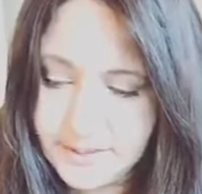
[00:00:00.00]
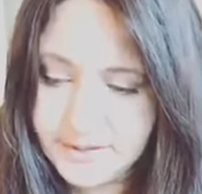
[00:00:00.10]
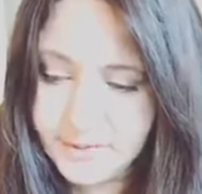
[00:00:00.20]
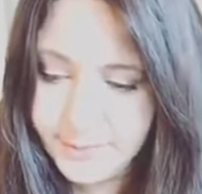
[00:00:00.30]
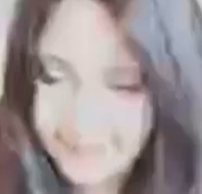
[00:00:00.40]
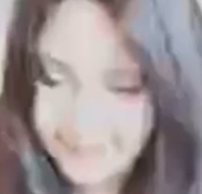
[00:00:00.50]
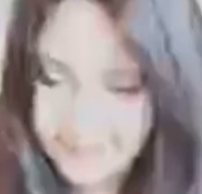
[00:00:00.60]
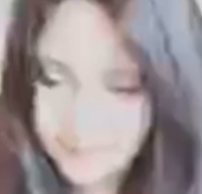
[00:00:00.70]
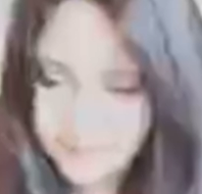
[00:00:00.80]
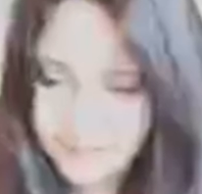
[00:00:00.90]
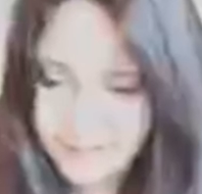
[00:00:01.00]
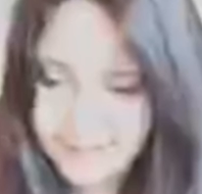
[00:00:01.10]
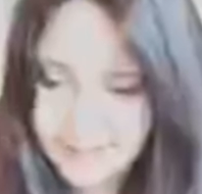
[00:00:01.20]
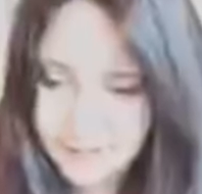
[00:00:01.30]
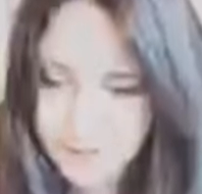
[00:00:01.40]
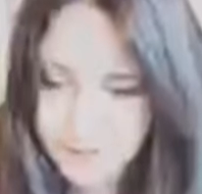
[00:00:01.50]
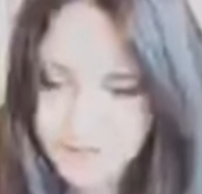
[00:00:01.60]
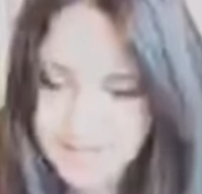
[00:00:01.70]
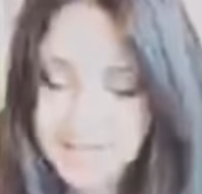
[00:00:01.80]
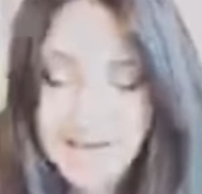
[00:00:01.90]
The beast which I saw
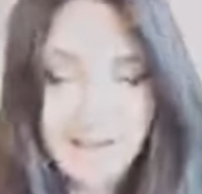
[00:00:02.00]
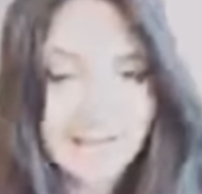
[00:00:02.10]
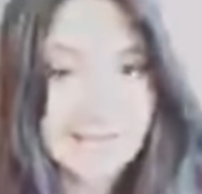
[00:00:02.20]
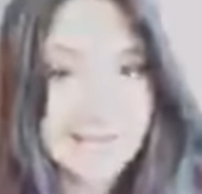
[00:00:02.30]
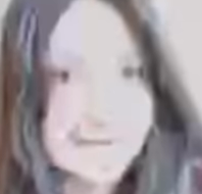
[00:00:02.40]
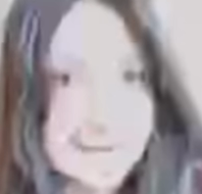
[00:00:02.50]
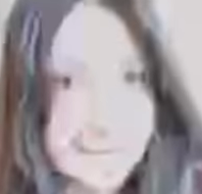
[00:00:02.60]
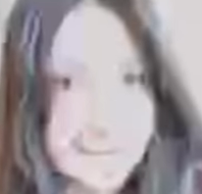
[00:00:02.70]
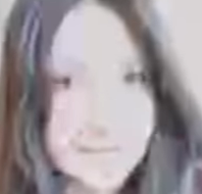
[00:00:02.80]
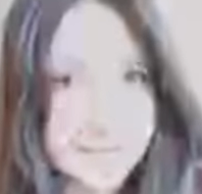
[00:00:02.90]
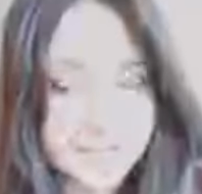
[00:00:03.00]
was like a leopard.